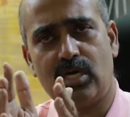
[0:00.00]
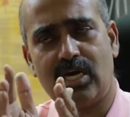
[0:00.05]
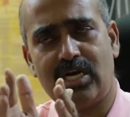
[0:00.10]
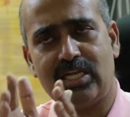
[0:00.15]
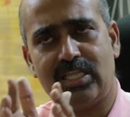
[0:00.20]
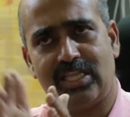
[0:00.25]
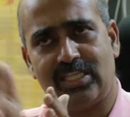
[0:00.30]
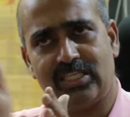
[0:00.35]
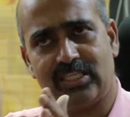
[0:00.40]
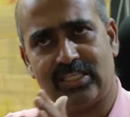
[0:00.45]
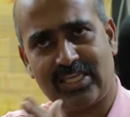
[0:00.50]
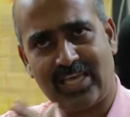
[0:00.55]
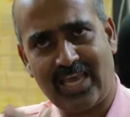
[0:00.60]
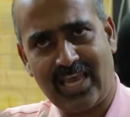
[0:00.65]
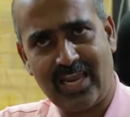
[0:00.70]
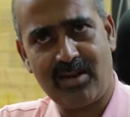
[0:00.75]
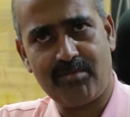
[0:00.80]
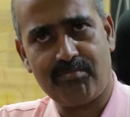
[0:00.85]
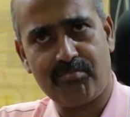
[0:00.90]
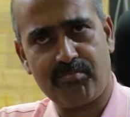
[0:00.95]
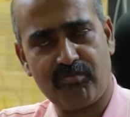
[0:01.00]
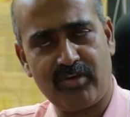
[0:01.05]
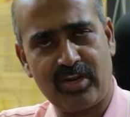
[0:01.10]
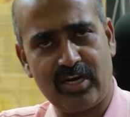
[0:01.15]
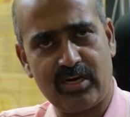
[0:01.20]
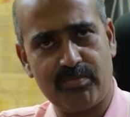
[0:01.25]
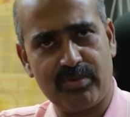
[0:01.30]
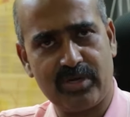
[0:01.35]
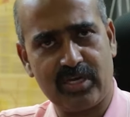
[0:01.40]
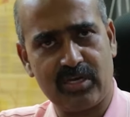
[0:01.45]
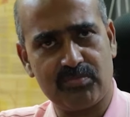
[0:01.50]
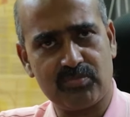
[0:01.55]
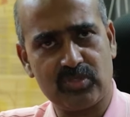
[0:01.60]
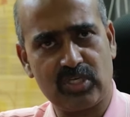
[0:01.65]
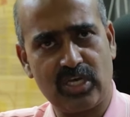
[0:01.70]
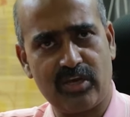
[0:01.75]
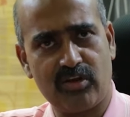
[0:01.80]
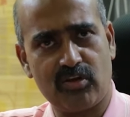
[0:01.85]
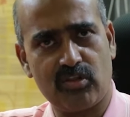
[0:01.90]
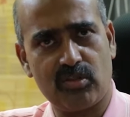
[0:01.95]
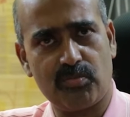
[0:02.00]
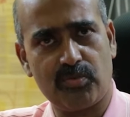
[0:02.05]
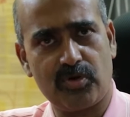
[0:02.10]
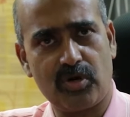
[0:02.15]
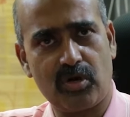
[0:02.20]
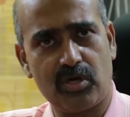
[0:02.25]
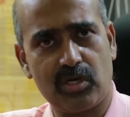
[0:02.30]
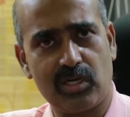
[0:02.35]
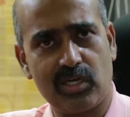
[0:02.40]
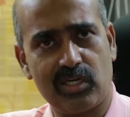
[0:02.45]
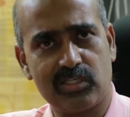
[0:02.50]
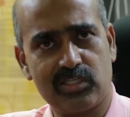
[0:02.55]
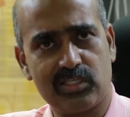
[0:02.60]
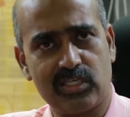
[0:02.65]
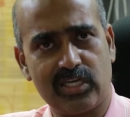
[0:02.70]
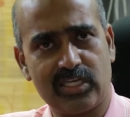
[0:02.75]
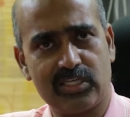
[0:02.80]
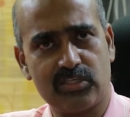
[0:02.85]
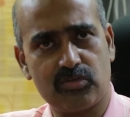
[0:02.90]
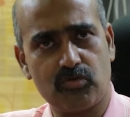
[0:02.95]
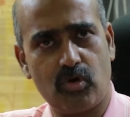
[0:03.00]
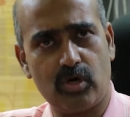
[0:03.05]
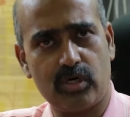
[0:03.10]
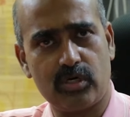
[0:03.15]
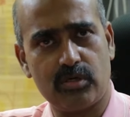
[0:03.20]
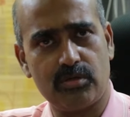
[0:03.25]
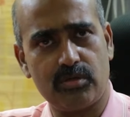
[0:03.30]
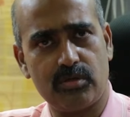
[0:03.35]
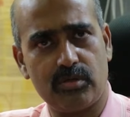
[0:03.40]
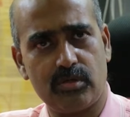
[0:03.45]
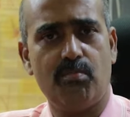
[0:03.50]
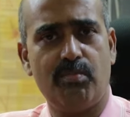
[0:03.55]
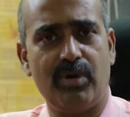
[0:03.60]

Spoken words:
and then scale up when it becomes high on the priority list next quarter.